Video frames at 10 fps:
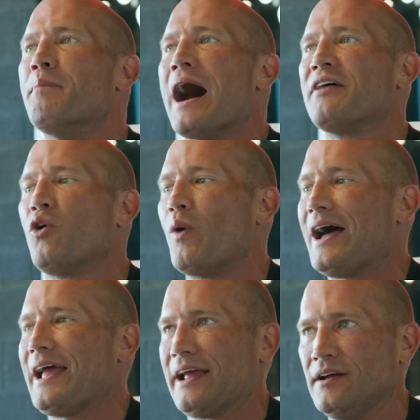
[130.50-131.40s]
By the
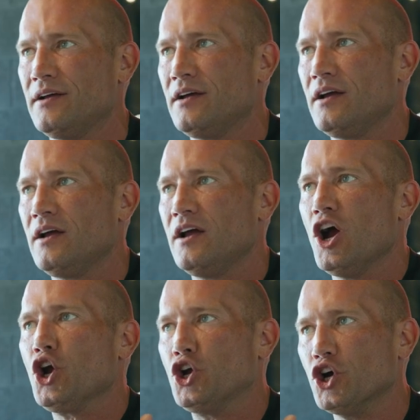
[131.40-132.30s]
way,
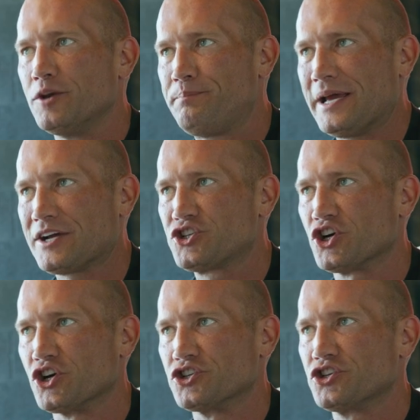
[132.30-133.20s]
good
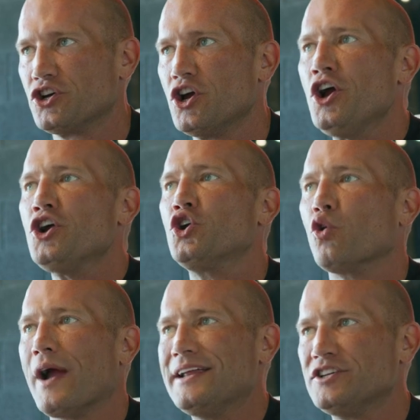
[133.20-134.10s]
pictures.
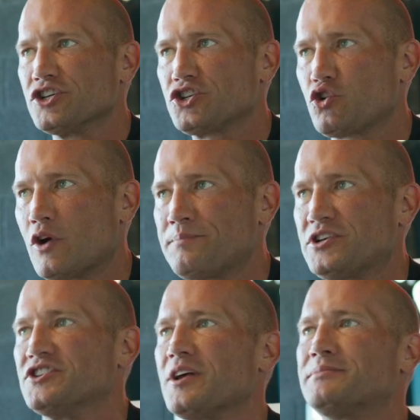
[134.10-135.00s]
Great
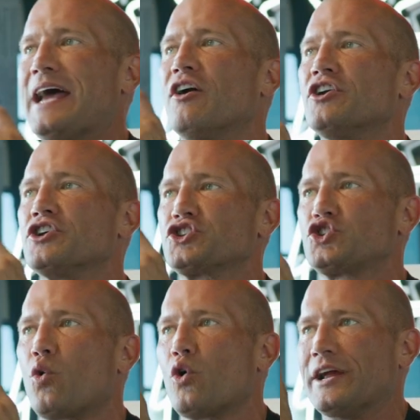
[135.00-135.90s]
descriptions. I'm telling a
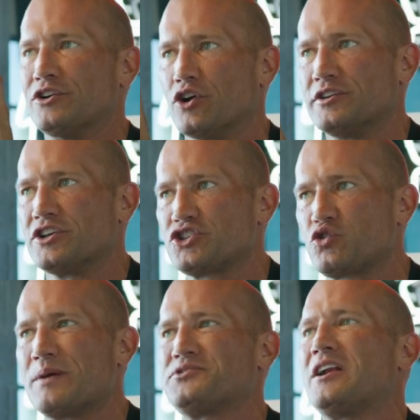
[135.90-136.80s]
story during the
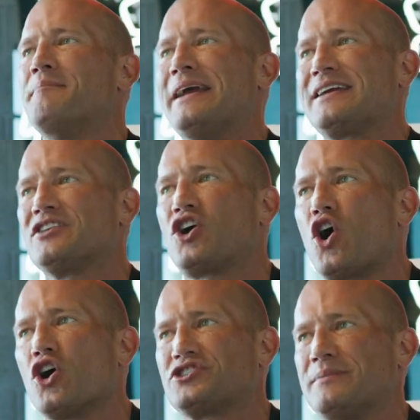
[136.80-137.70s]
description. I'm making the
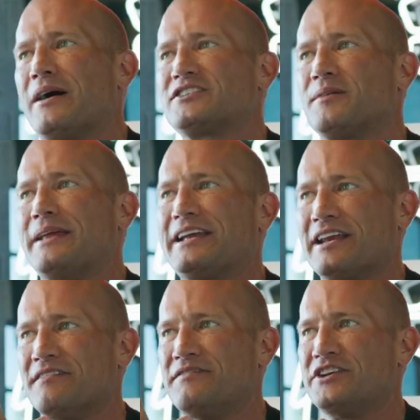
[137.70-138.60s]
car seem like somebody
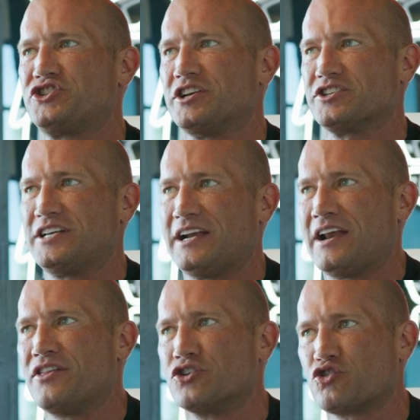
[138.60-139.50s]
can envision it sitting
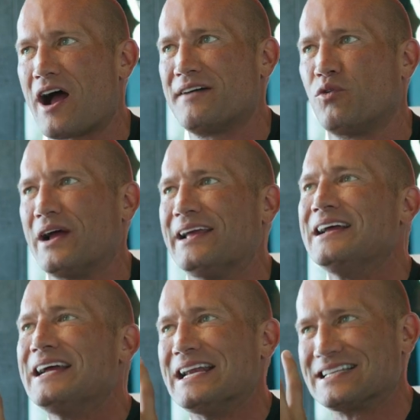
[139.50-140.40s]
in their driveway,
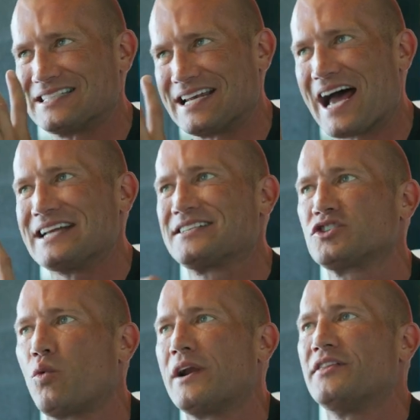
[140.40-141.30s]
and it's the
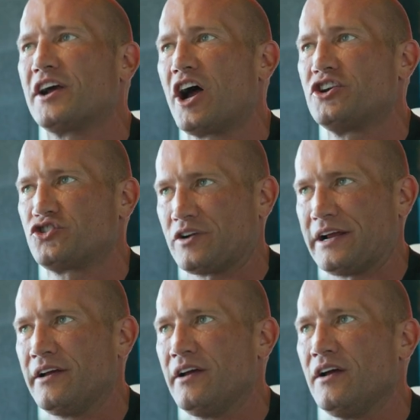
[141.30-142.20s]
nicest one in the country,
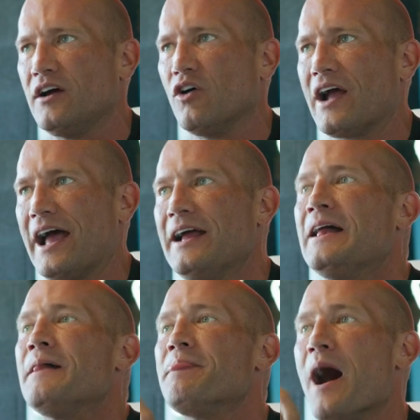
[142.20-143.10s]
okay?
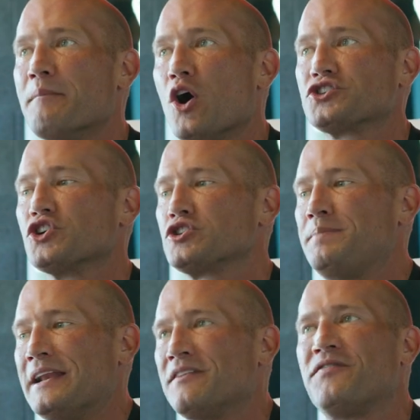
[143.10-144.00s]
I'm also
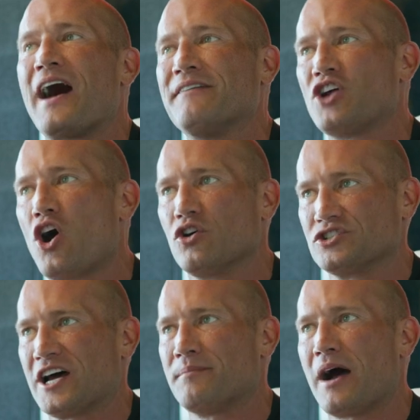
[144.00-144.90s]
spending
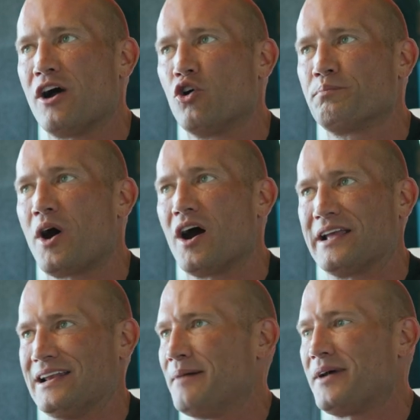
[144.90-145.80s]
$5 out of my own
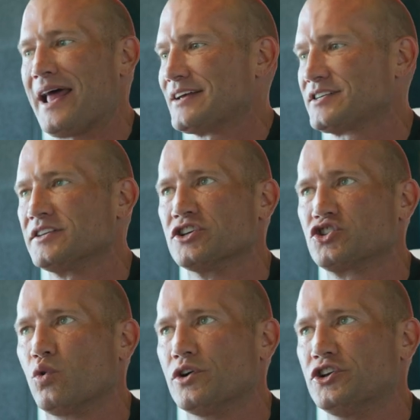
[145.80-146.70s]
pocket. I'm not asking the
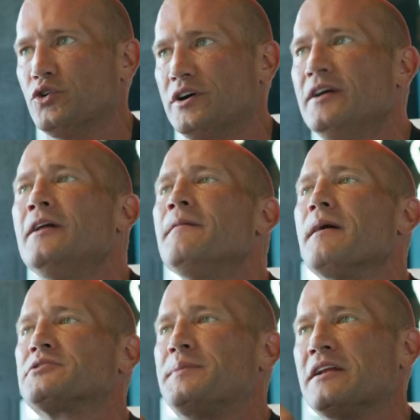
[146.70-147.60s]
store to do it.
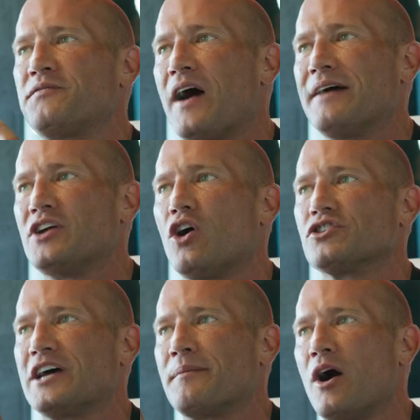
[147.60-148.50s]
I'm spending
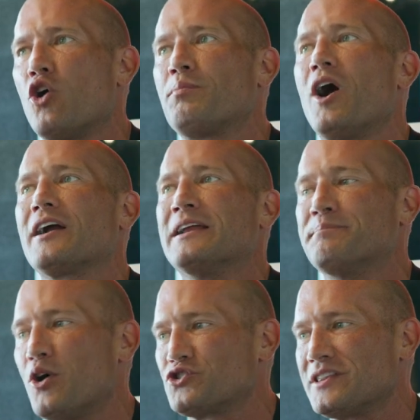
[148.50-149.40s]
$5 out of my own pocket
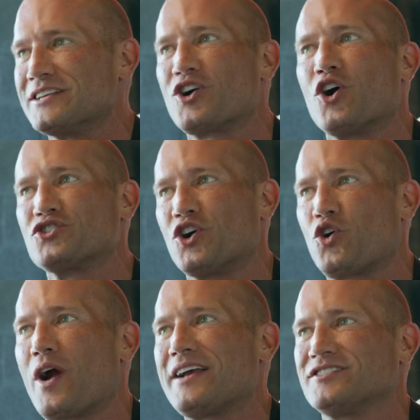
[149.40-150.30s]
and posting these cars on
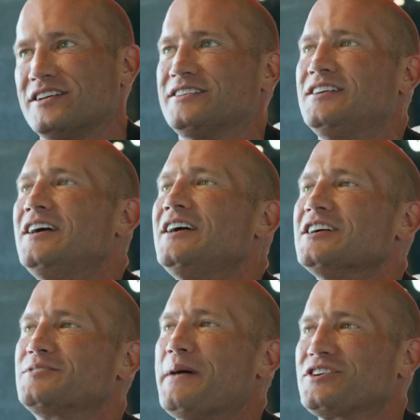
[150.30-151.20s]
Craigslist,
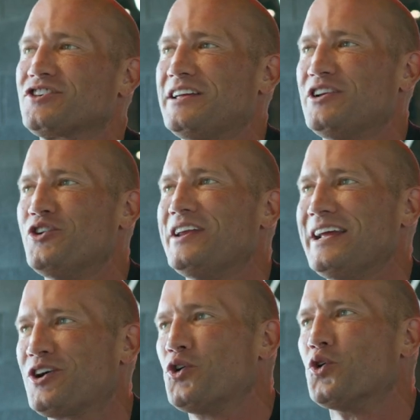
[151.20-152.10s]
especially the
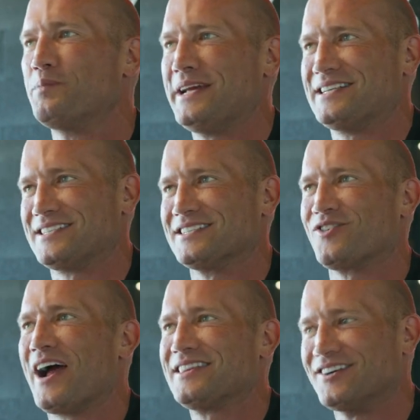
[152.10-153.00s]
unique cool pieces, right?